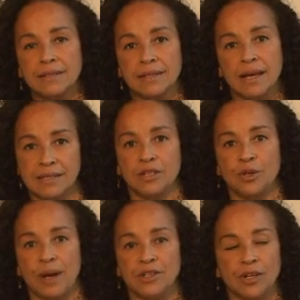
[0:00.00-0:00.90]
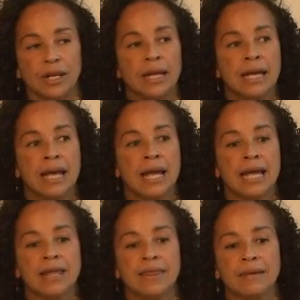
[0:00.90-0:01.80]
a situation.
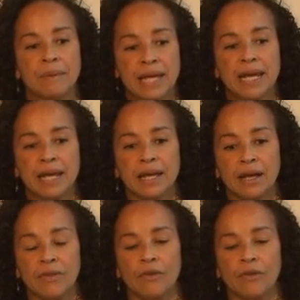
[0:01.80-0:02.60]
In the beginning,